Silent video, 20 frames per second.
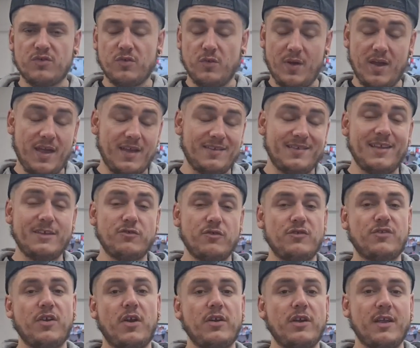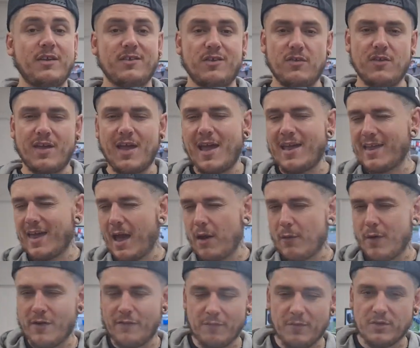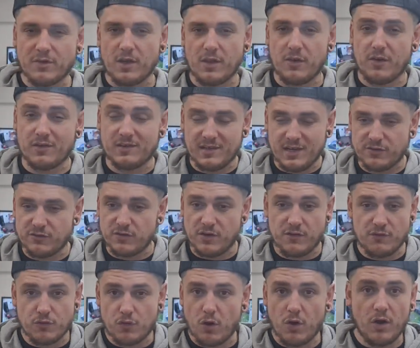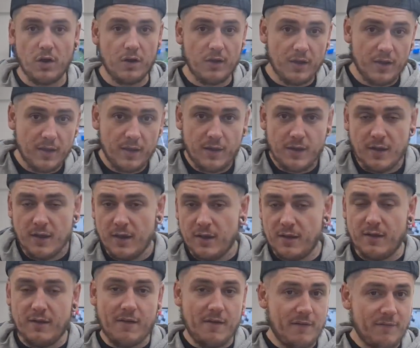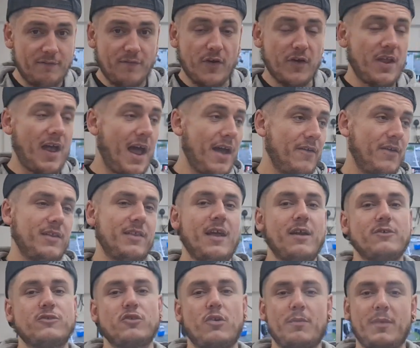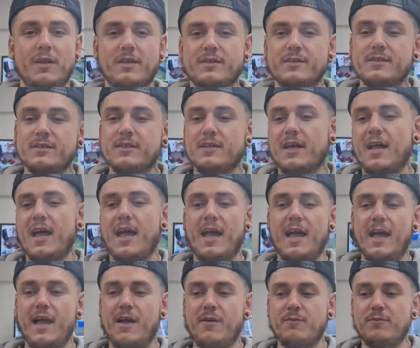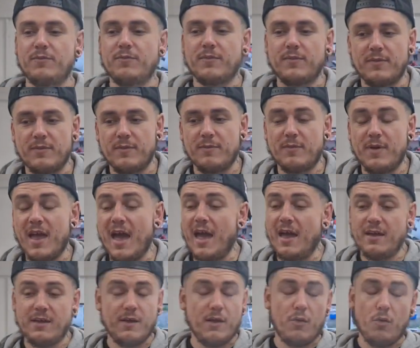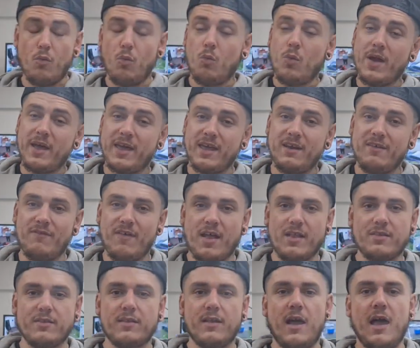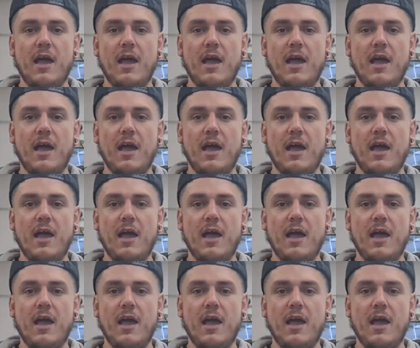So it is literally tiny, so they can't get away from each other. Literally, you've got to fight it out in there, do you know what I mean? Wicked event.